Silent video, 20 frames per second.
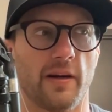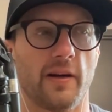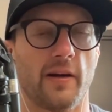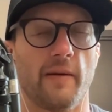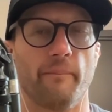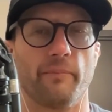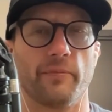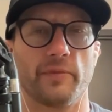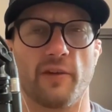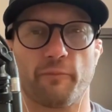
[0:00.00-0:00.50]

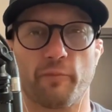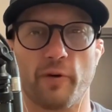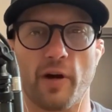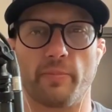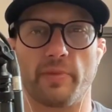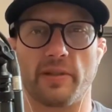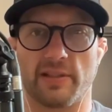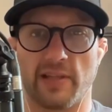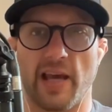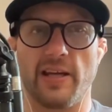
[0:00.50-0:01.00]
you've
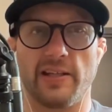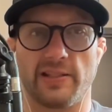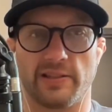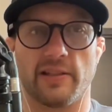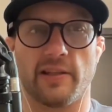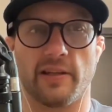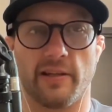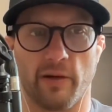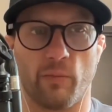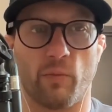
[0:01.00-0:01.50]
probably
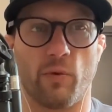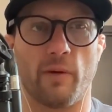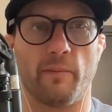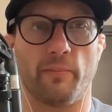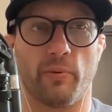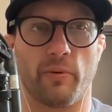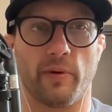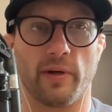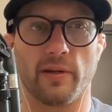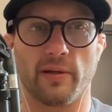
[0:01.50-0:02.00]
tasted it at one
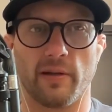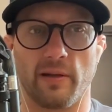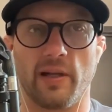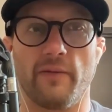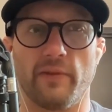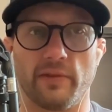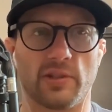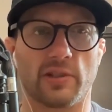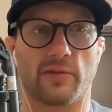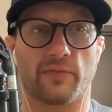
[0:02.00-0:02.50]
point,
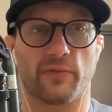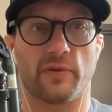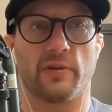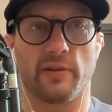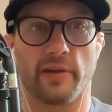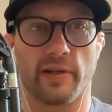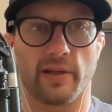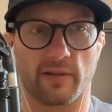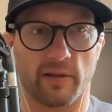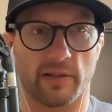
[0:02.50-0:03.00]
even just for
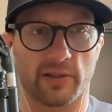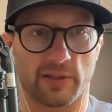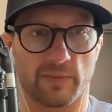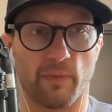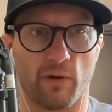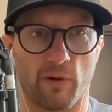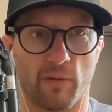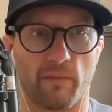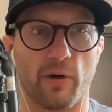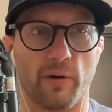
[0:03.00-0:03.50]
like a
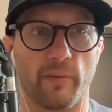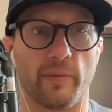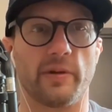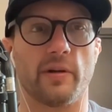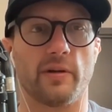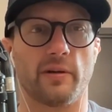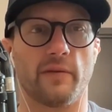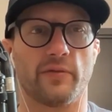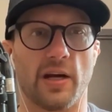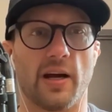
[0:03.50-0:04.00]
small moment
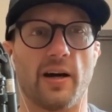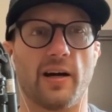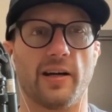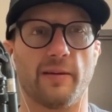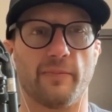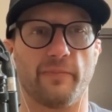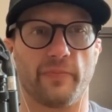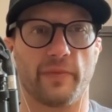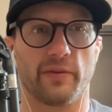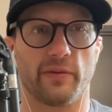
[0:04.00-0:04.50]
of
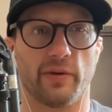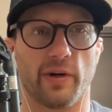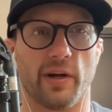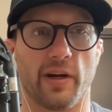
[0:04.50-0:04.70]
time, right?